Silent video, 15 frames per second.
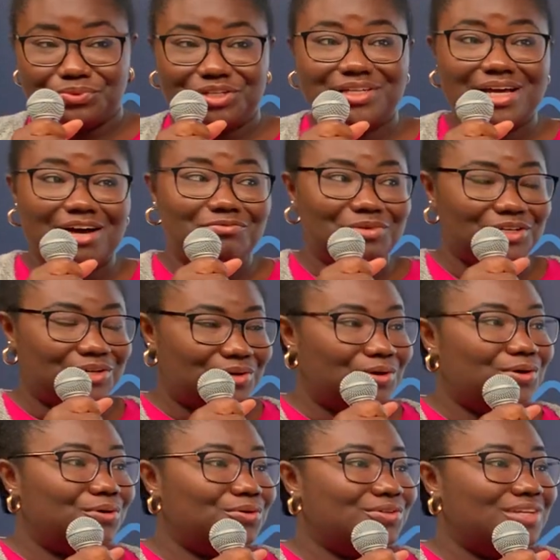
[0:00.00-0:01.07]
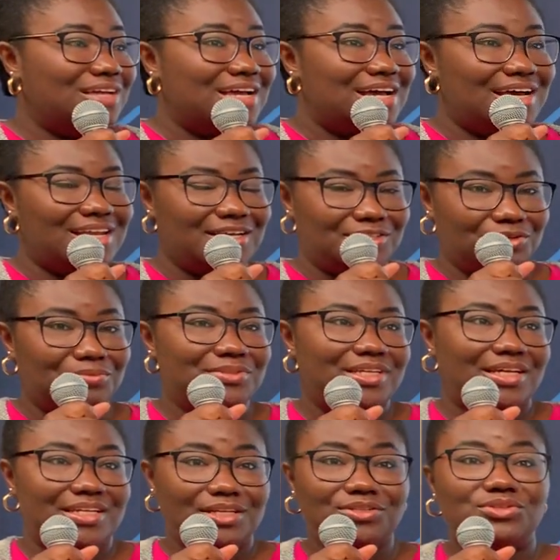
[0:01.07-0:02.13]
we have been called and
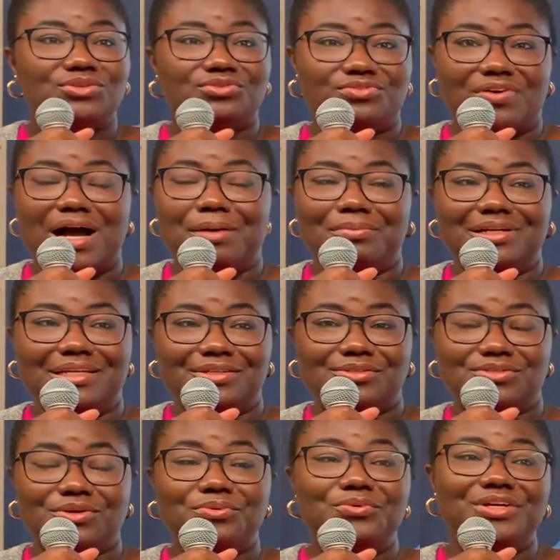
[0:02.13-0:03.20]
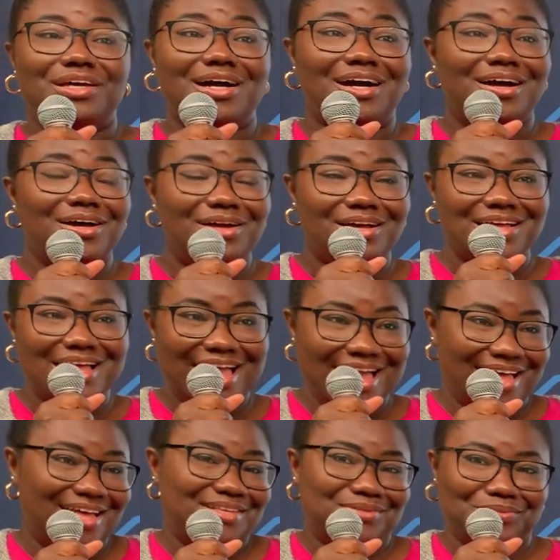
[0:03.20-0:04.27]
adopted into family. So we are
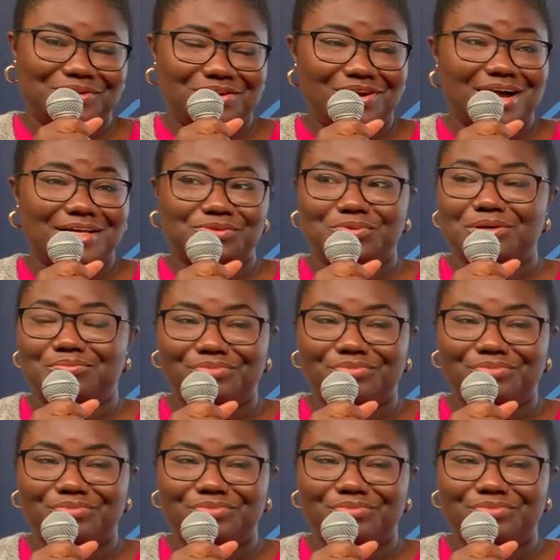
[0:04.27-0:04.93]
heirs with Christ. We are